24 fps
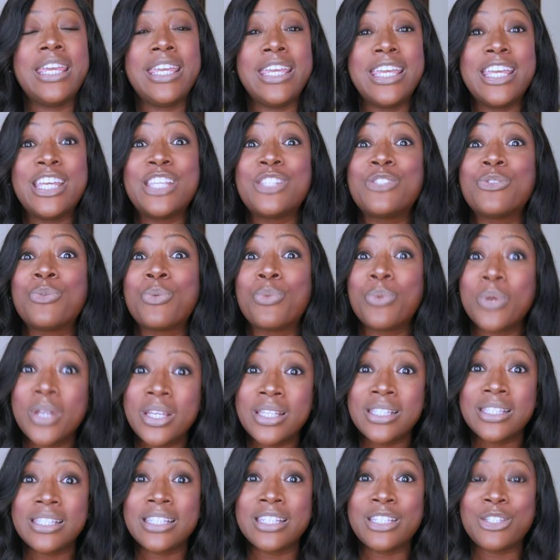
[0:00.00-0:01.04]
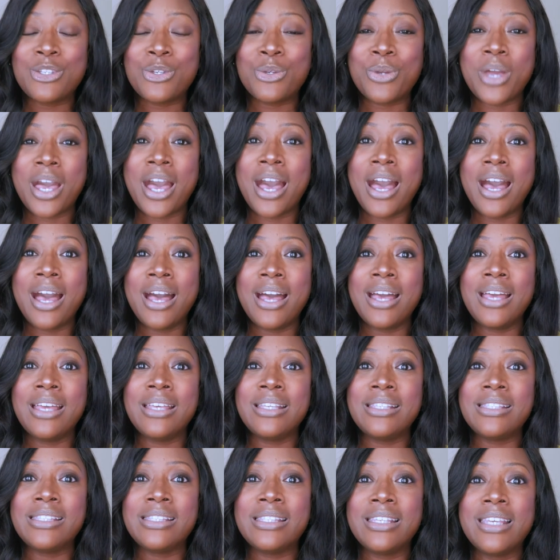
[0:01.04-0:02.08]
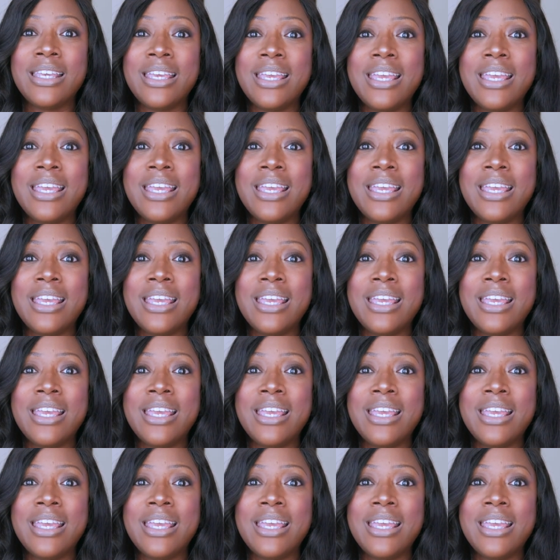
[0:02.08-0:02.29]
He is risen, you guys.